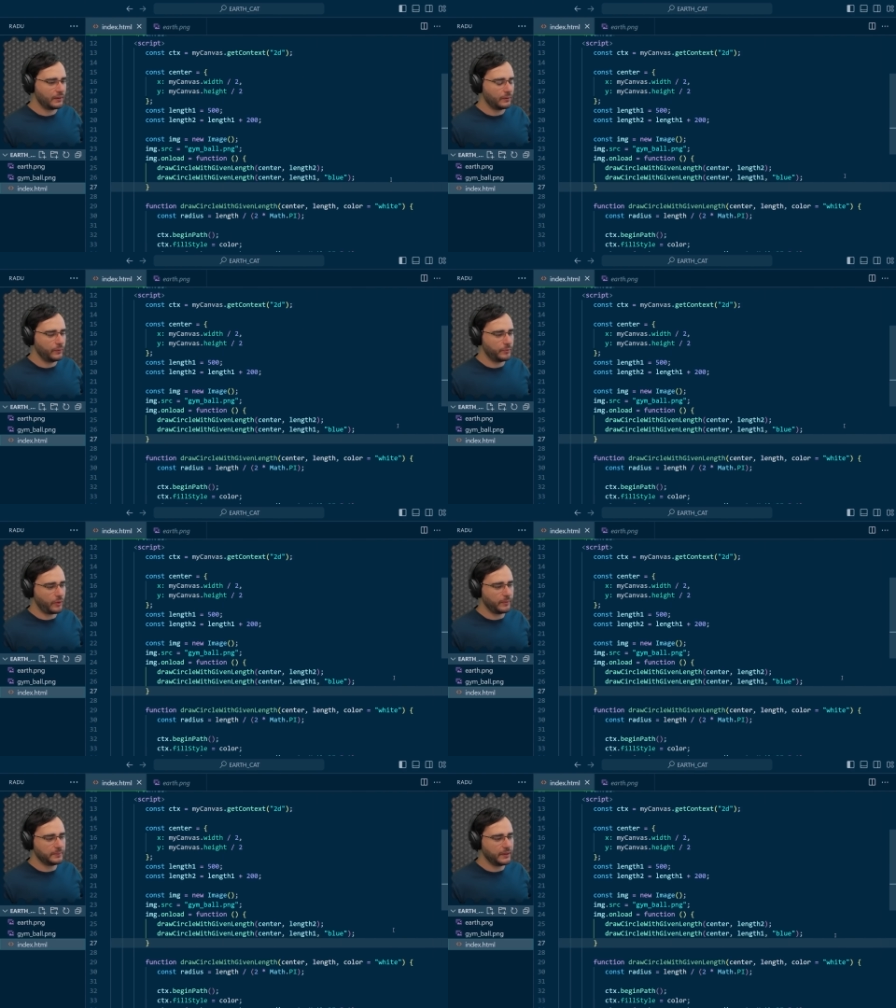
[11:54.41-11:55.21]
we
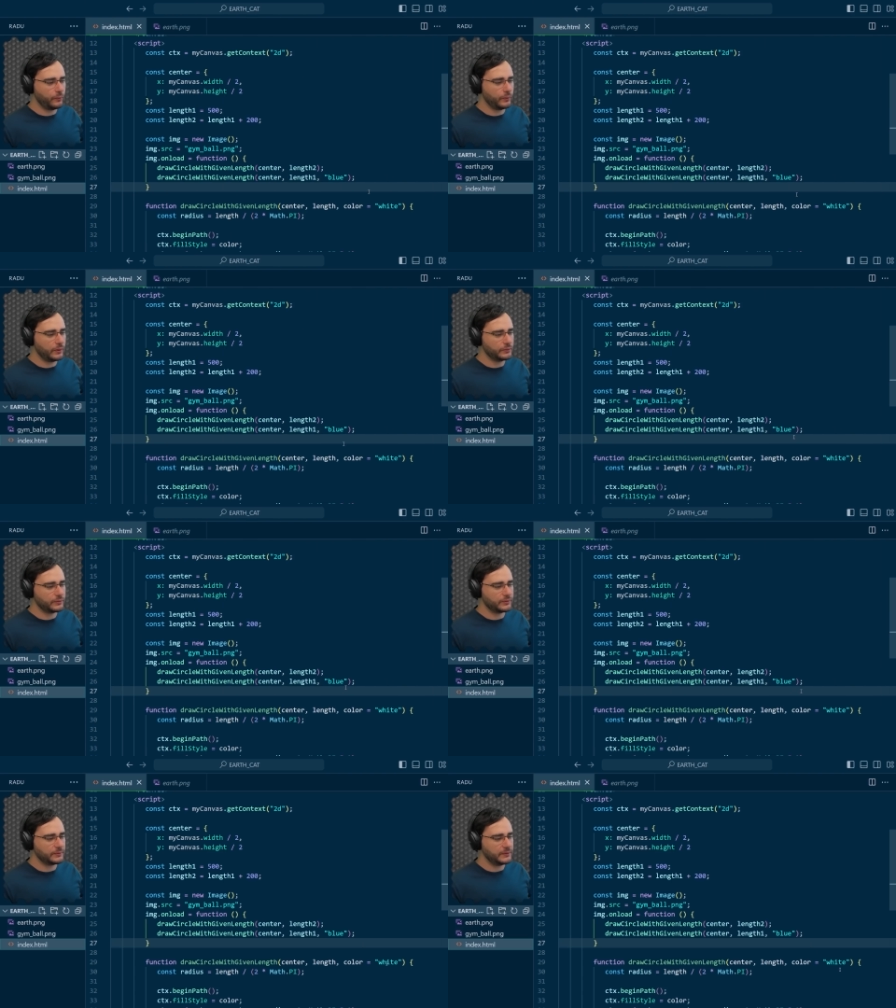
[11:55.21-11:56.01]
probably
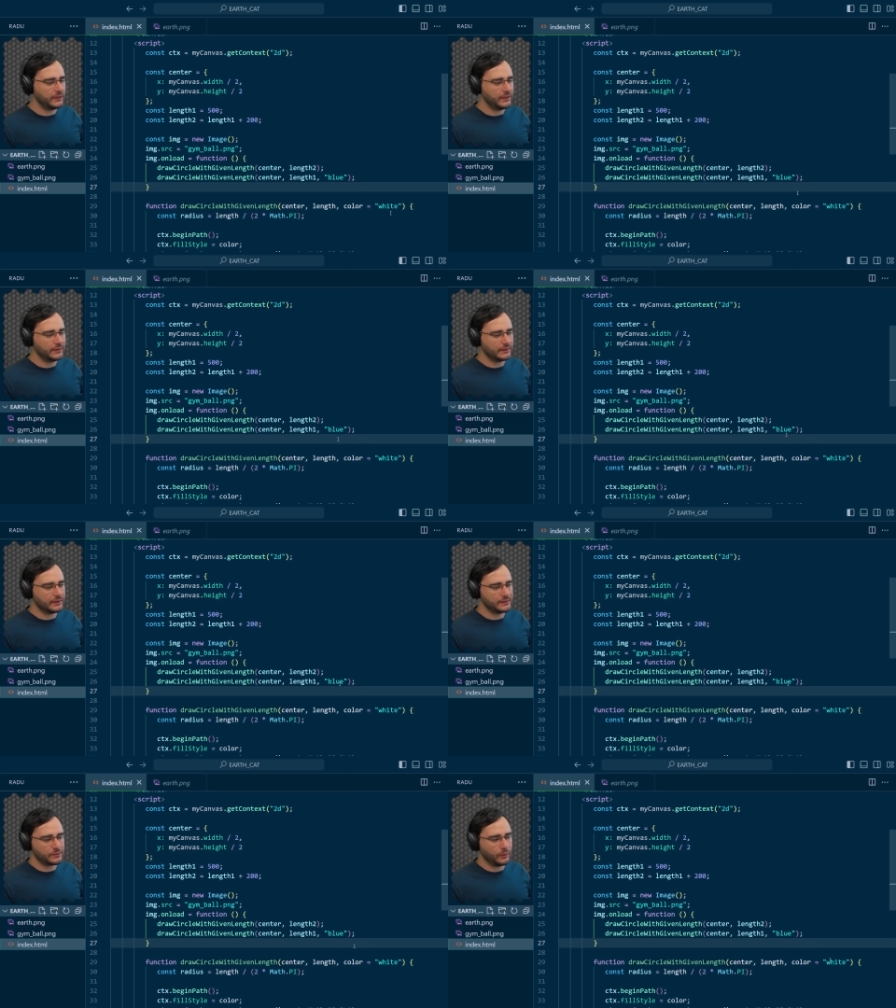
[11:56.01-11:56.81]
won't need
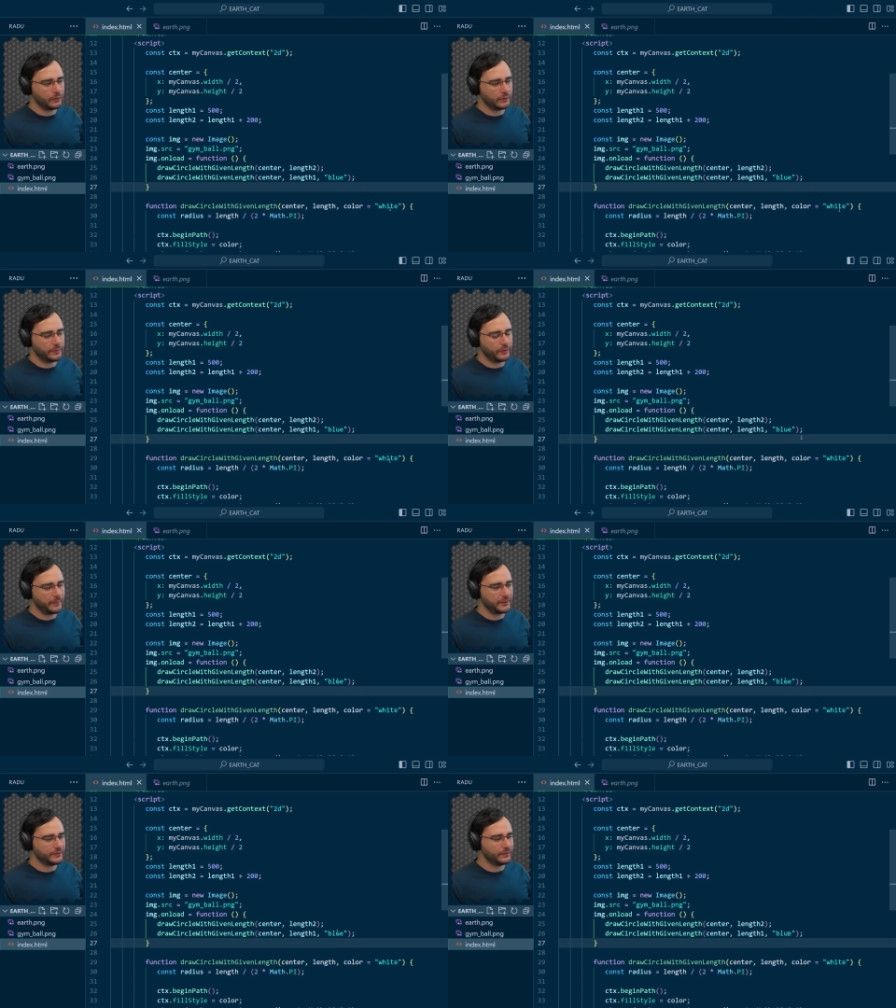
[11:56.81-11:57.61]
this color
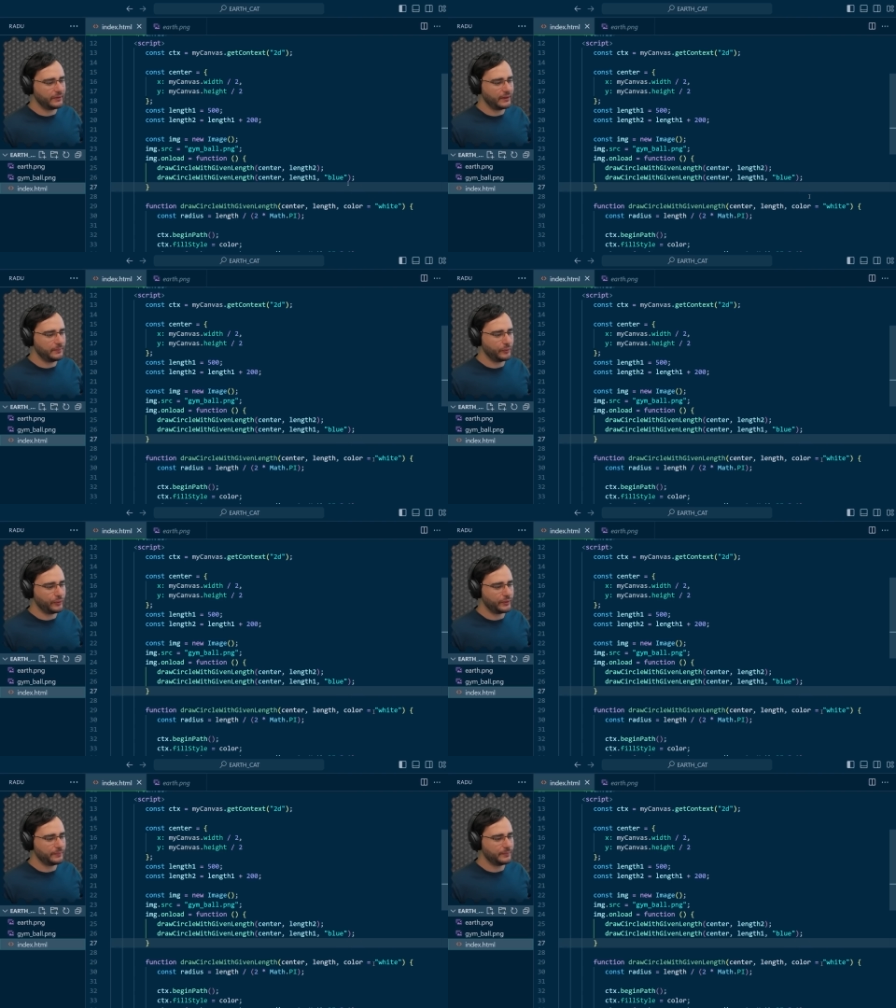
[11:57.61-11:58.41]
parameter
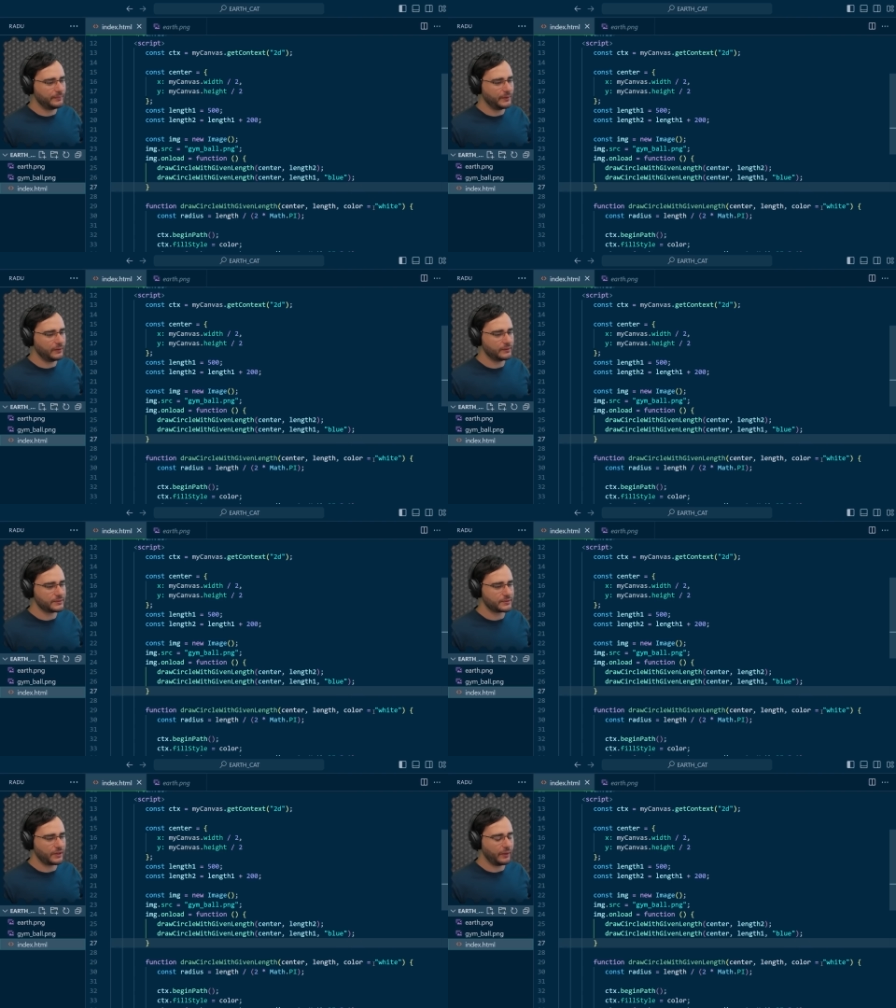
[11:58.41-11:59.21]
anymore
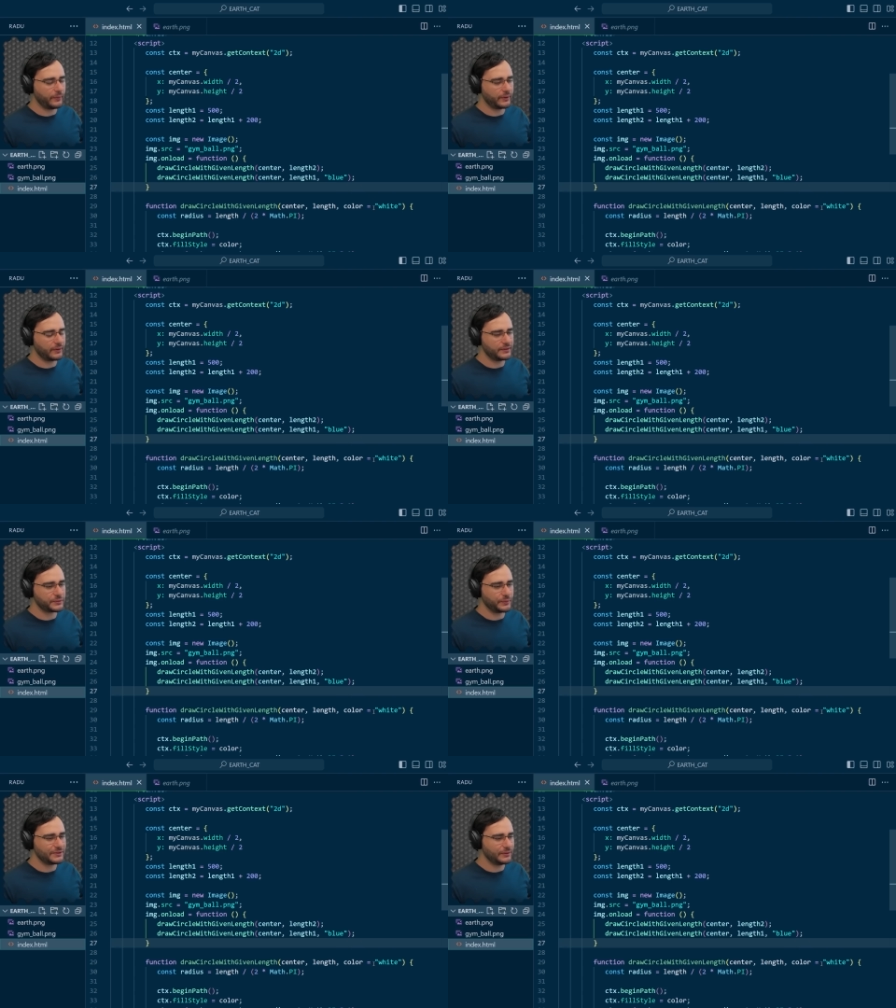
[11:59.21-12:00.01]
because now we're gonna
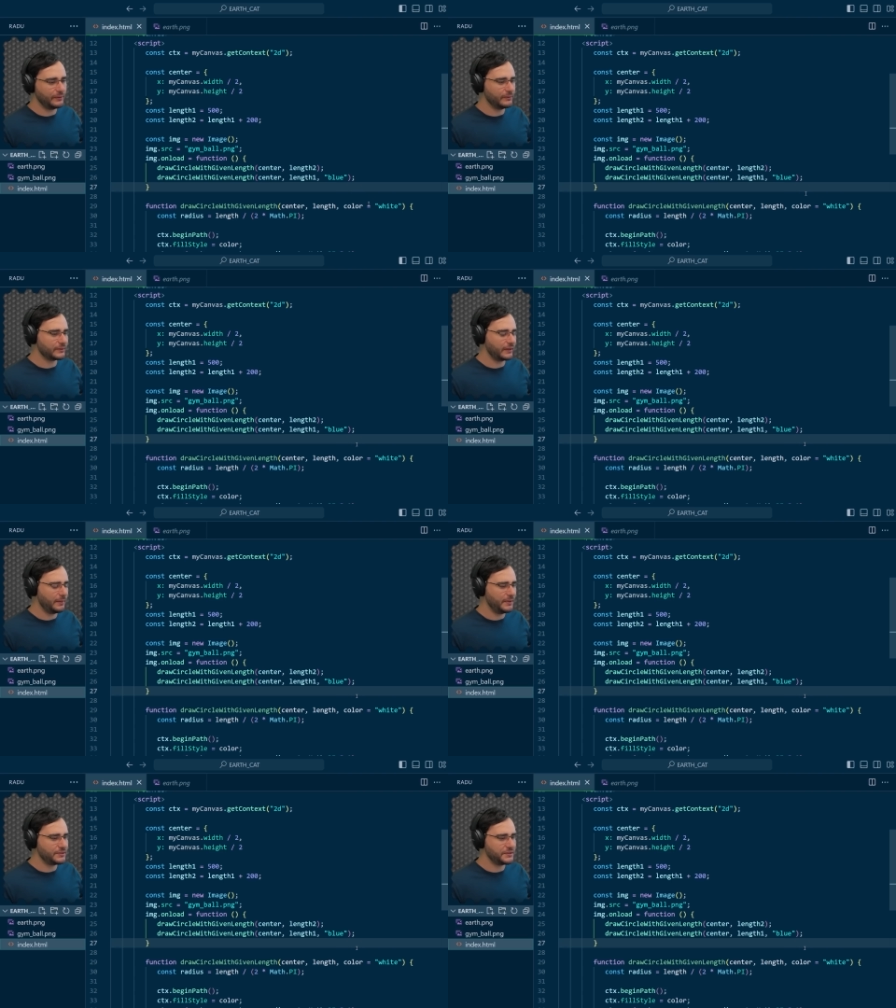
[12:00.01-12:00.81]
switch to using
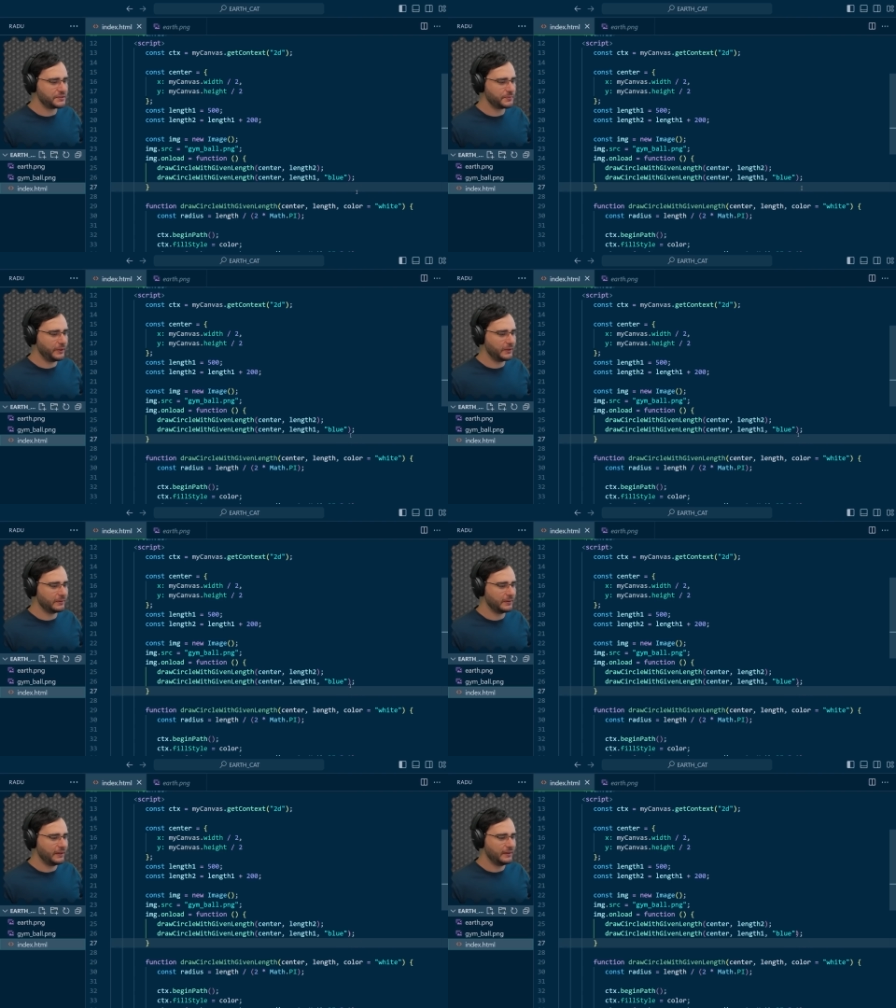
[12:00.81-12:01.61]
images, but
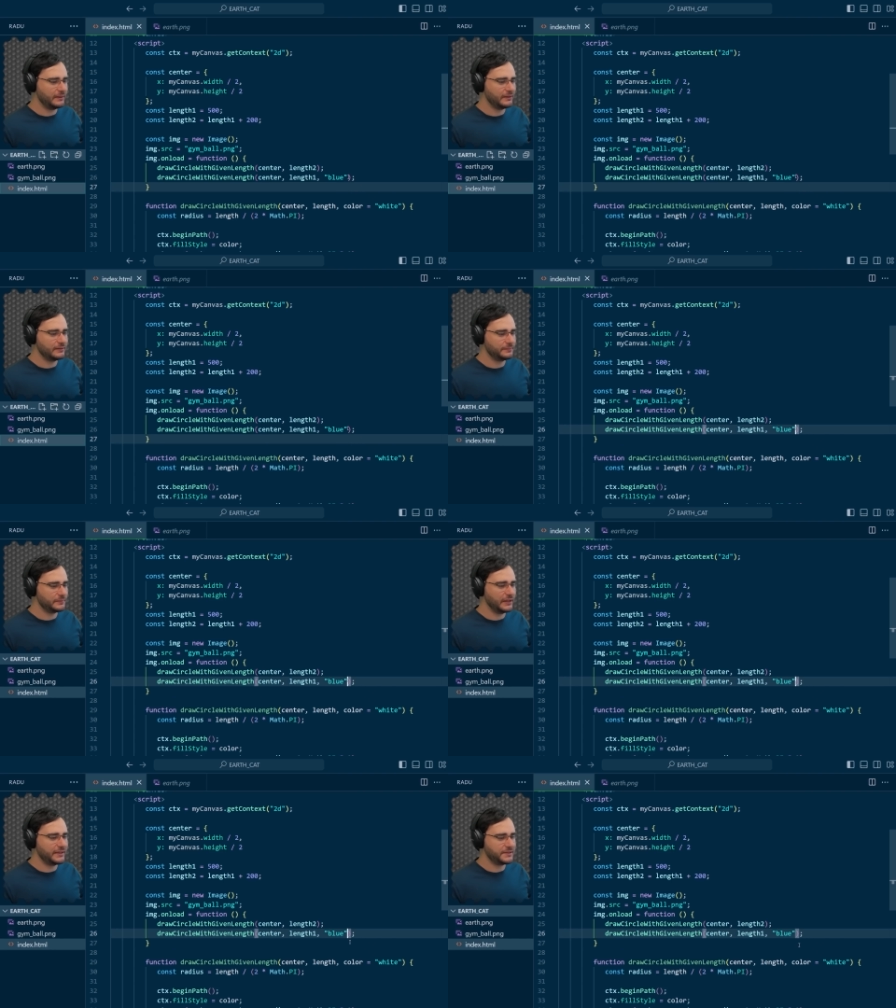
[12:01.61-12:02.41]

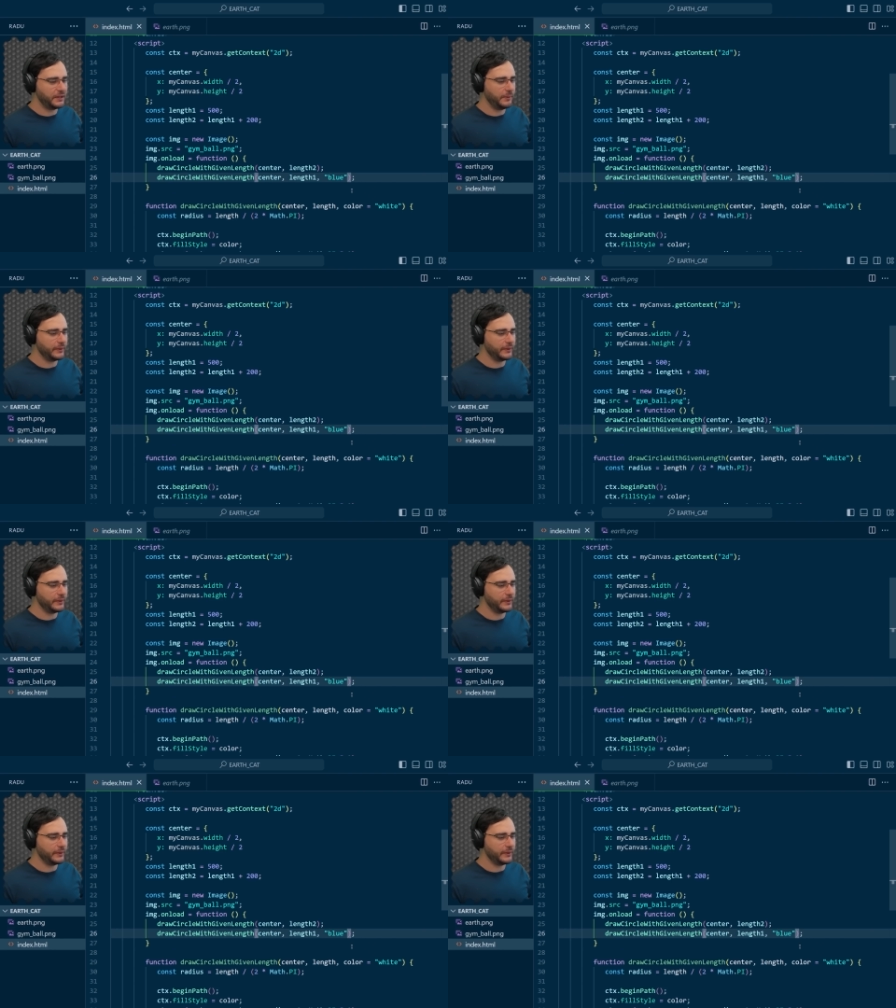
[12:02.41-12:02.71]
let's keep